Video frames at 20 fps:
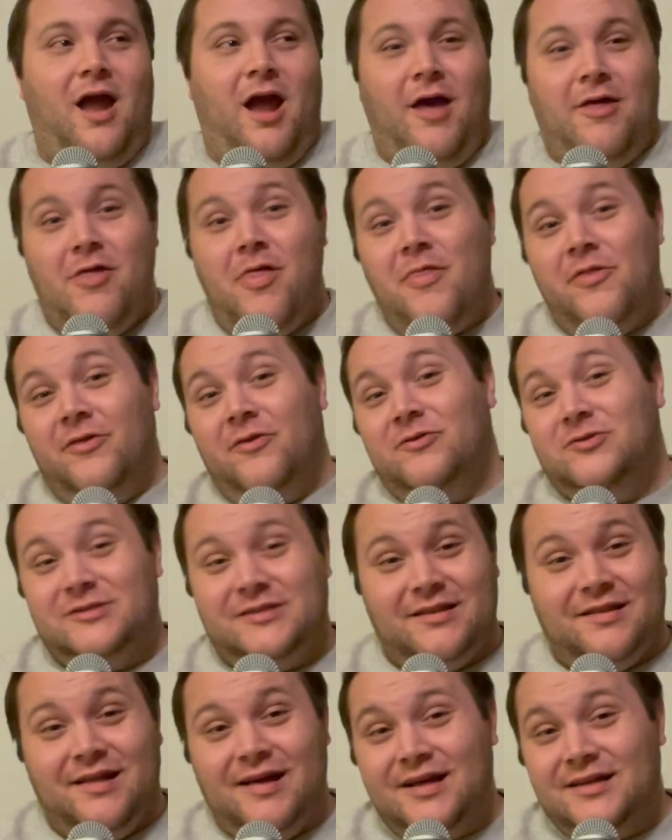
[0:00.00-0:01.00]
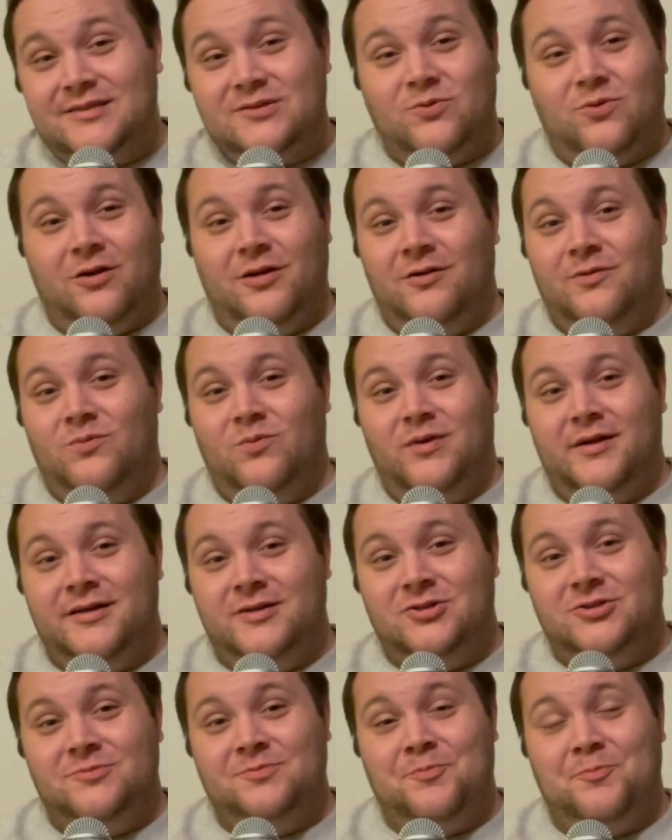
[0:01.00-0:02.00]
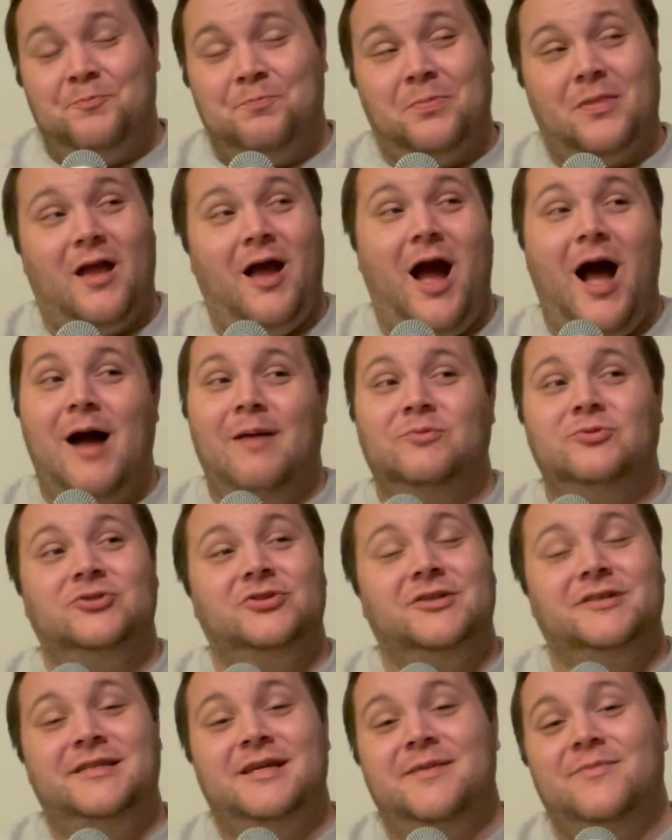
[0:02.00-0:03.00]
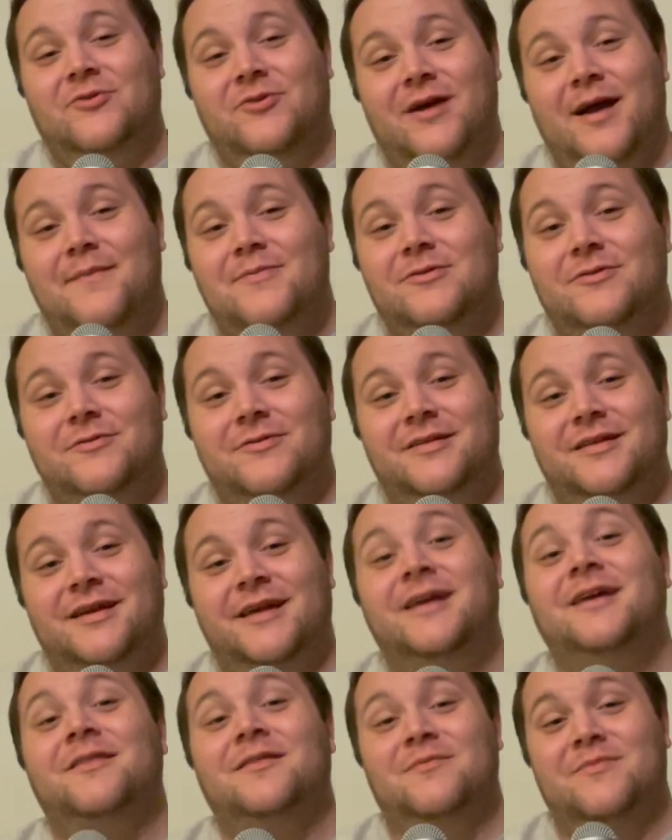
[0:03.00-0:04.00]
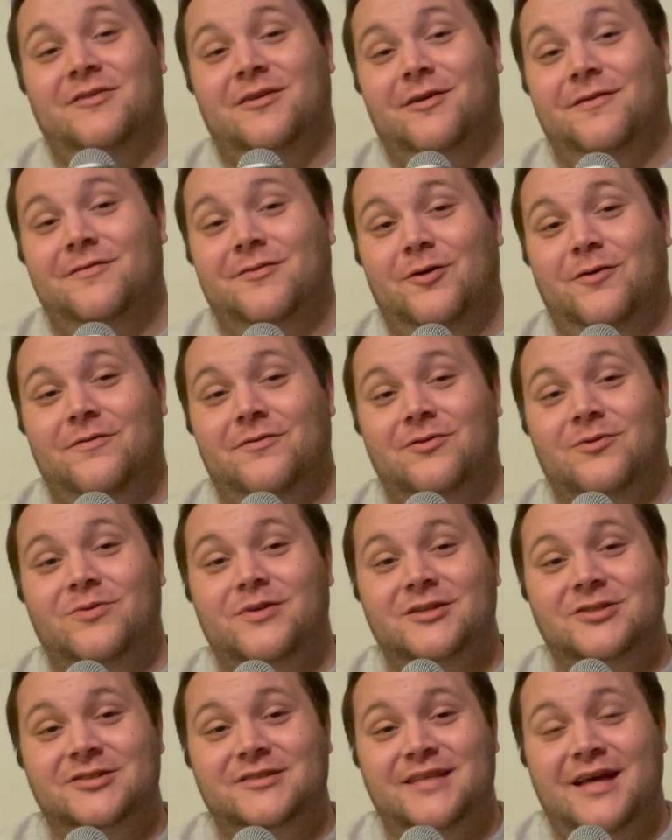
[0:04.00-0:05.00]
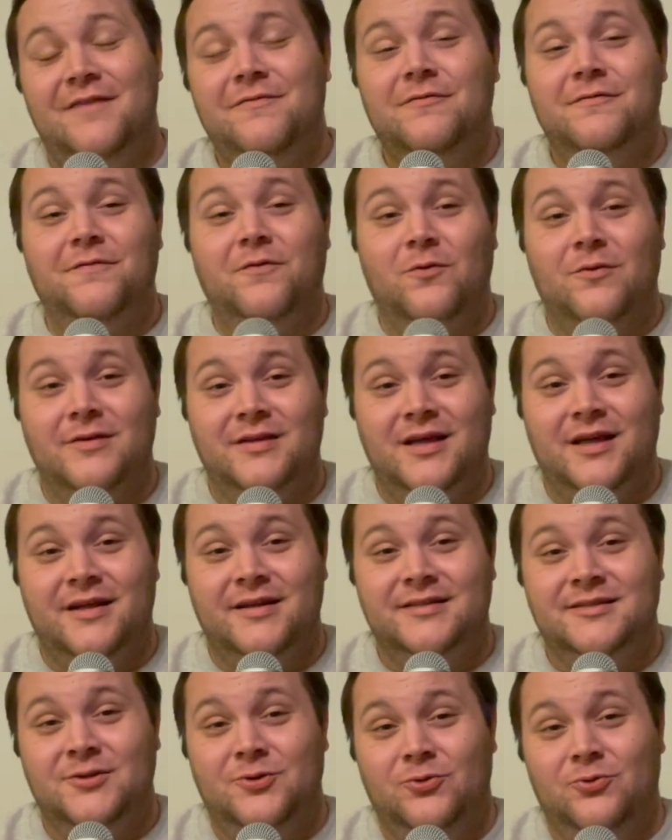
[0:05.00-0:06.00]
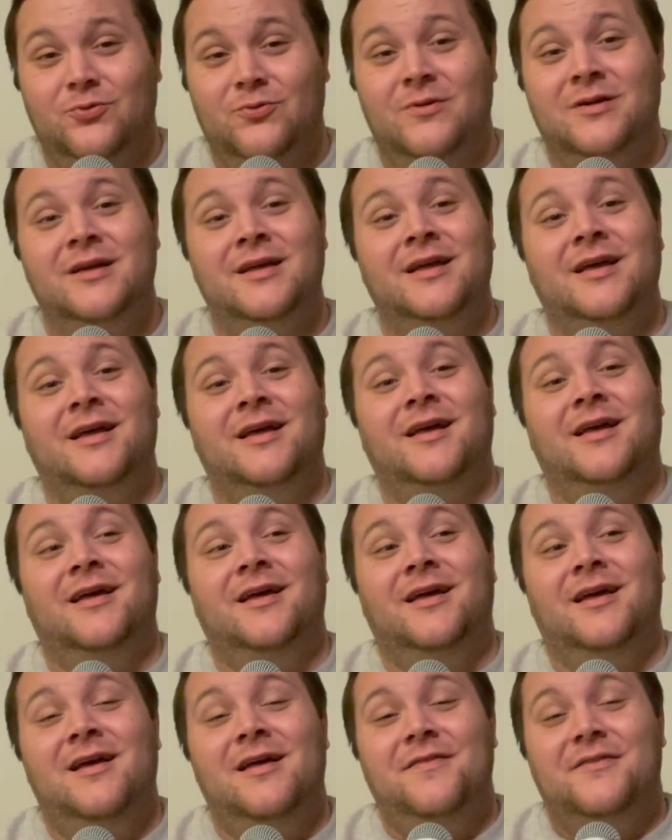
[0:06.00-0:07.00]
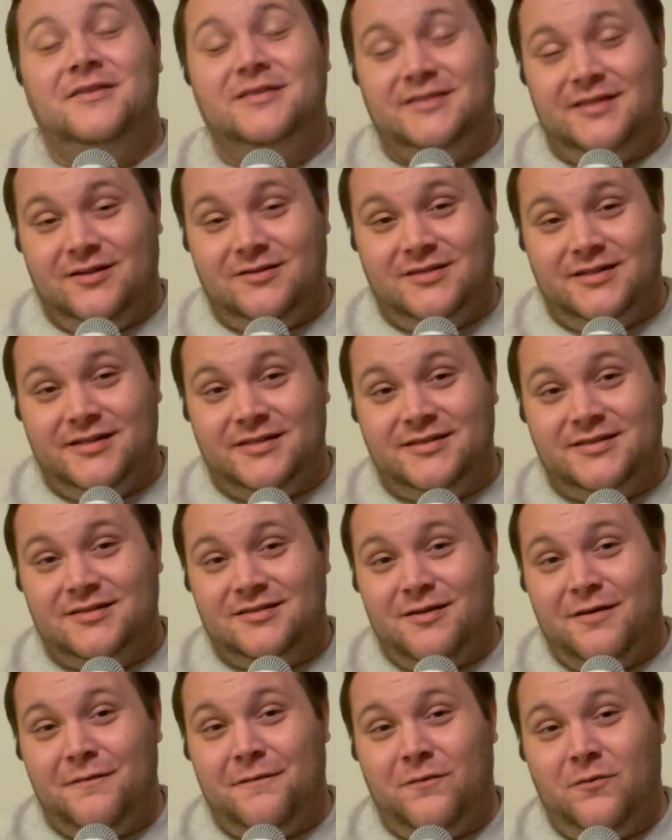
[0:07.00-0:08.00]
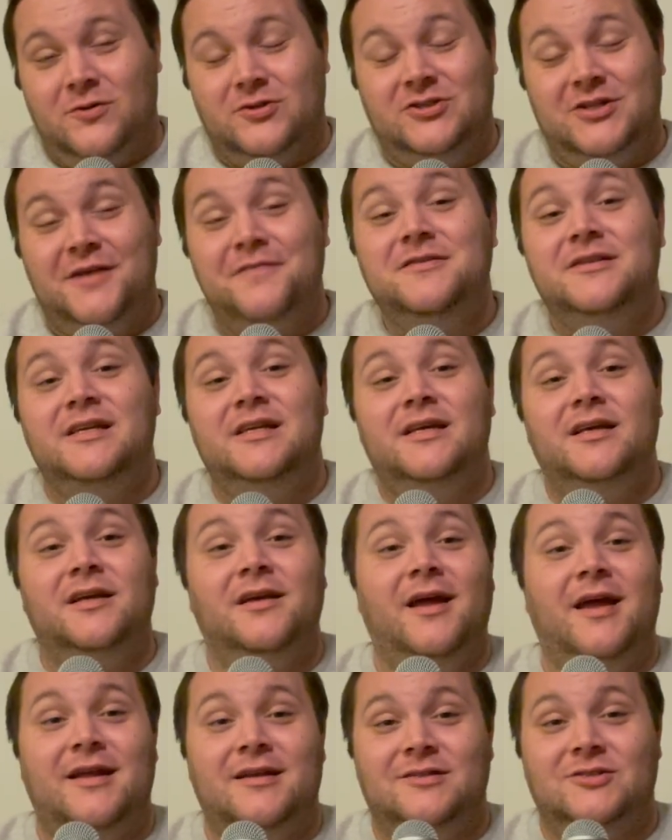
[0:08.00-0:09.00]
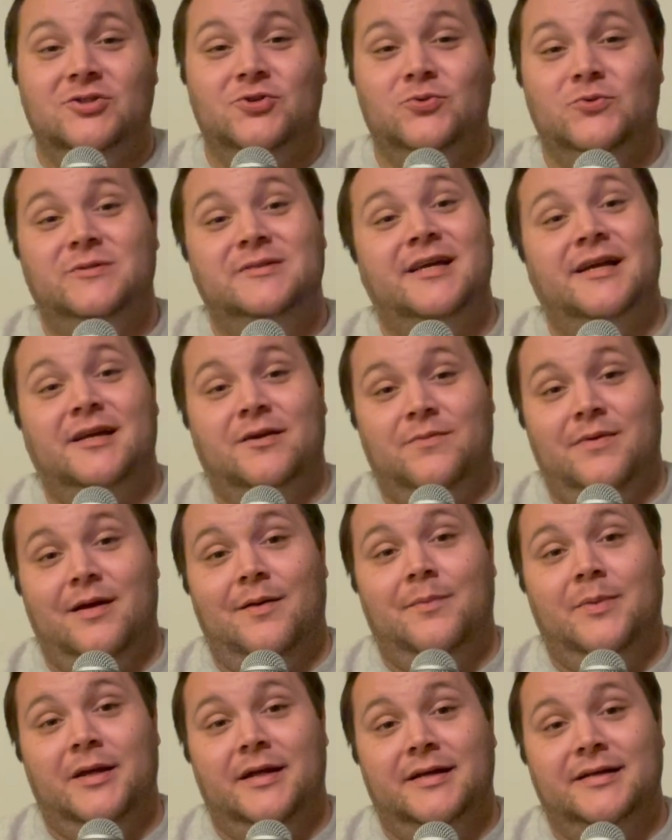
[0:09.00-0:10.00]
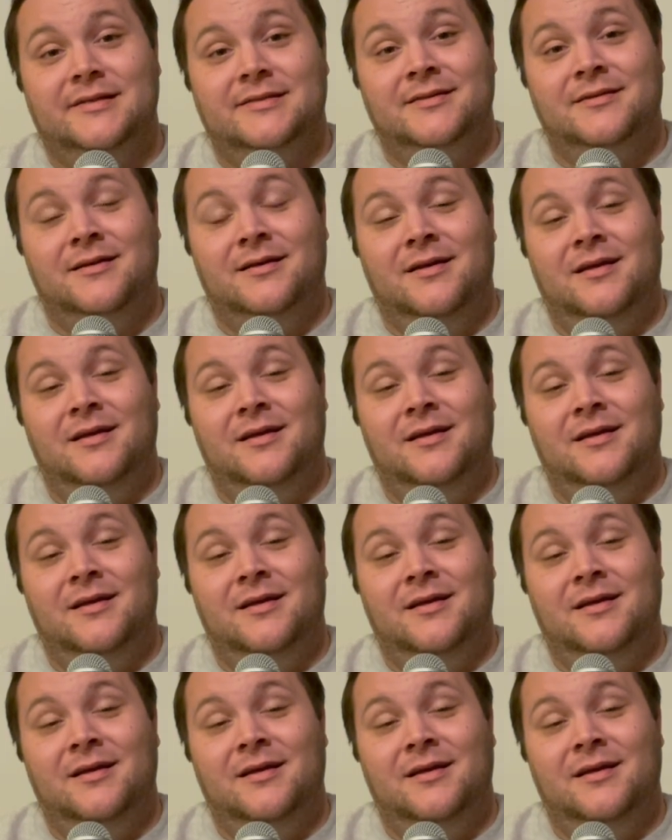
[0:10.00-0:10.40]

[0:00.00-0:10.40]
And then there's the last one, which I'm sure teams are absolutely kicking themselves over, which is Evan Fournier to the Celtics for Jeff Teague and 2 second-round picks.